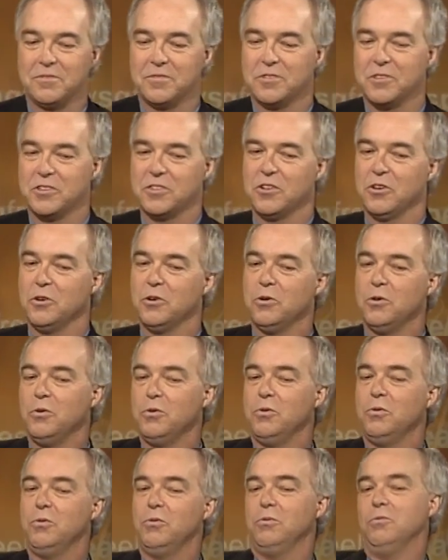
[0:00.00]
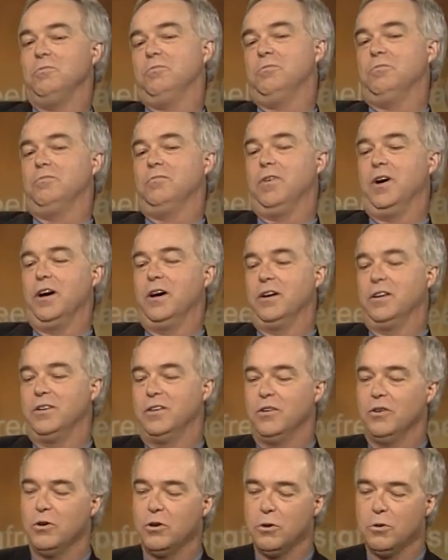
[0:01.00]
So I
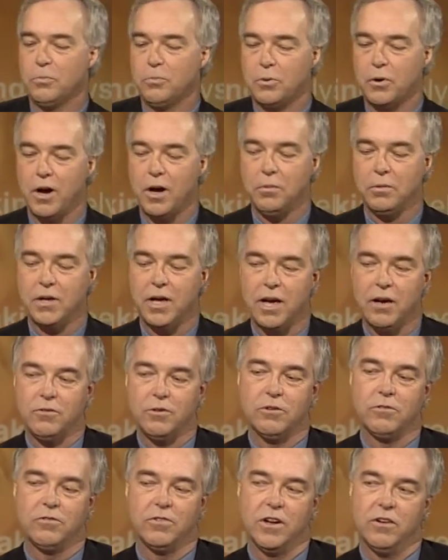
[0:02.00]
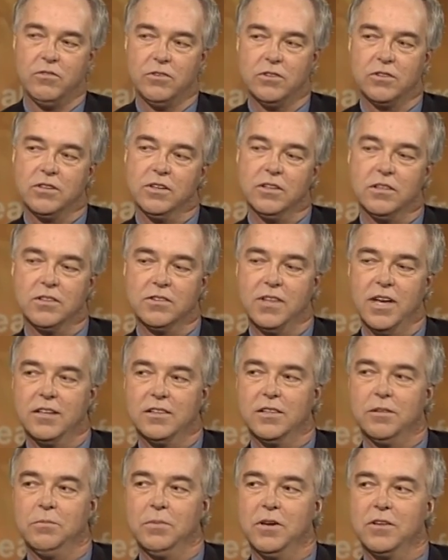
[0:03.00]
know you probably have your favorites. Is
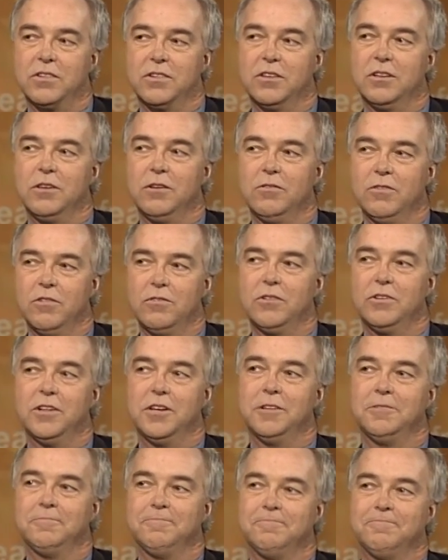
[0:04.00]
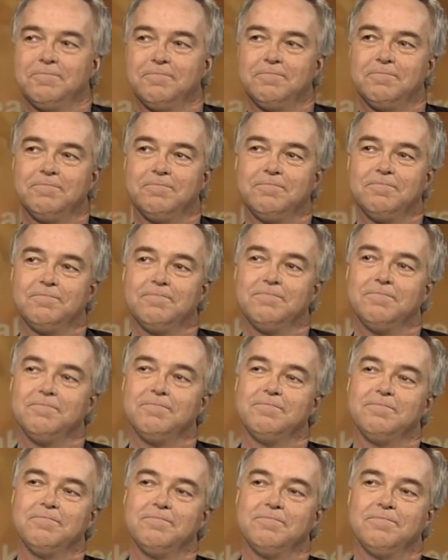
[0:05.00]
that the best thing you've ever done? Well, I
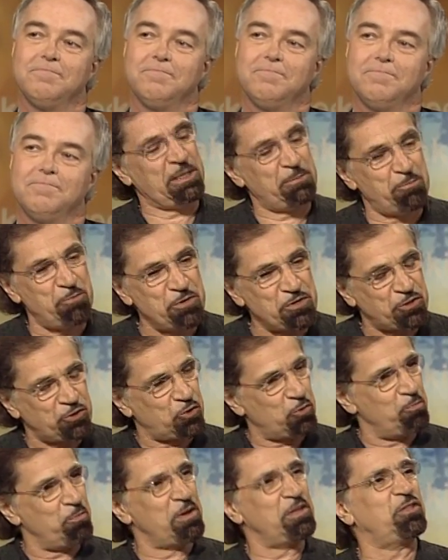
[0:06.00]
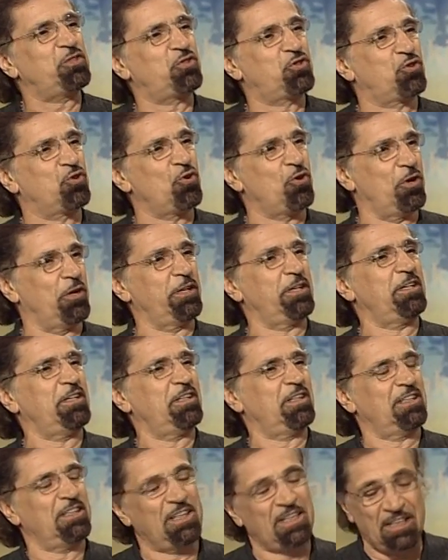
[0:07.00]
mean, as I it brings tremendous joy
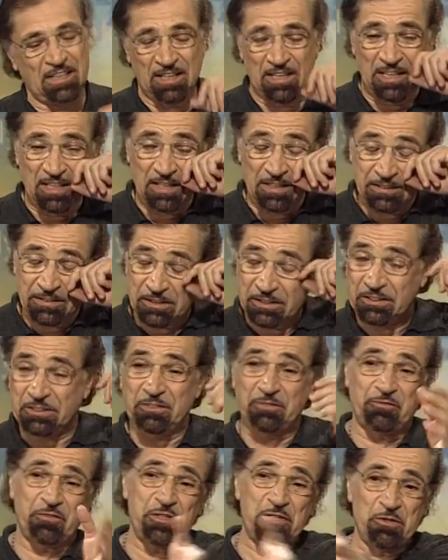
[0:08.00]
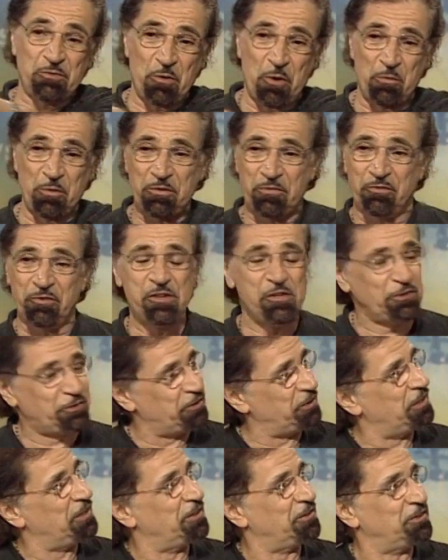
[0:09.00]
just to feel what we feel
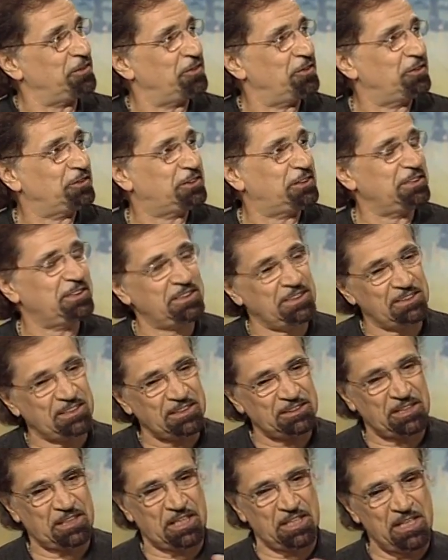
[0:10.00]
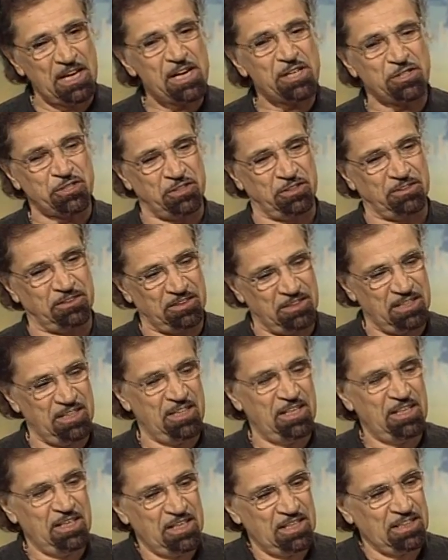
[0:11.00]
together. You know, see, there's a connection
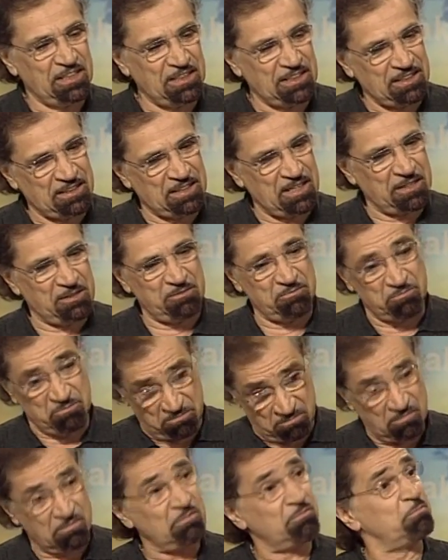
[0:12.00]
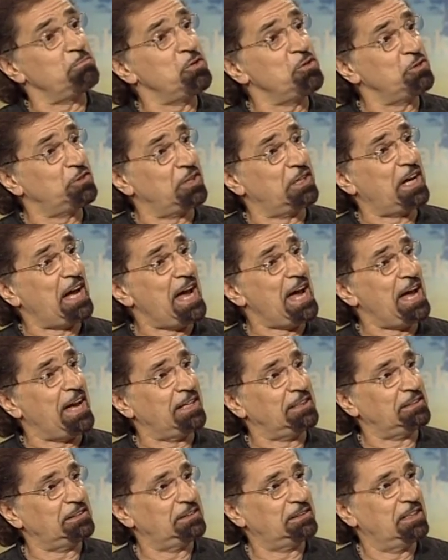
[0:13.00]
that music
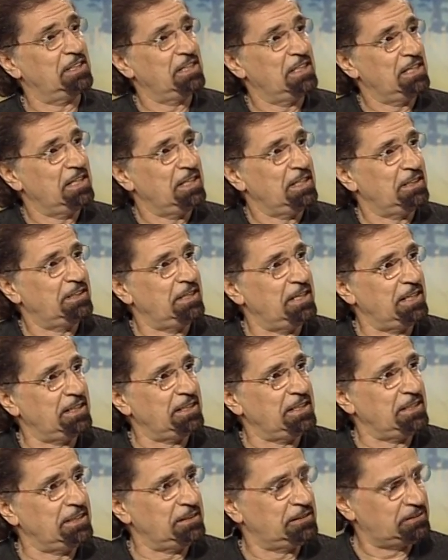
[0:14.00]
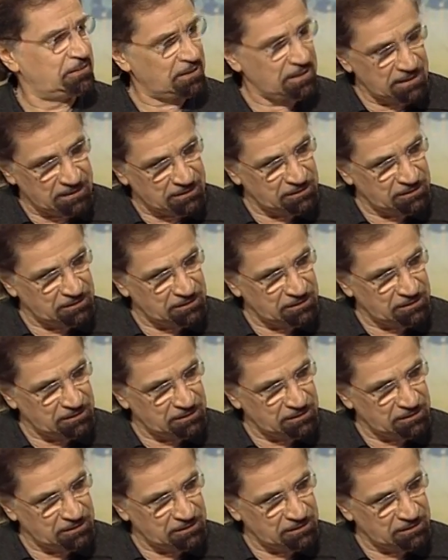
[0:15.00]
has that is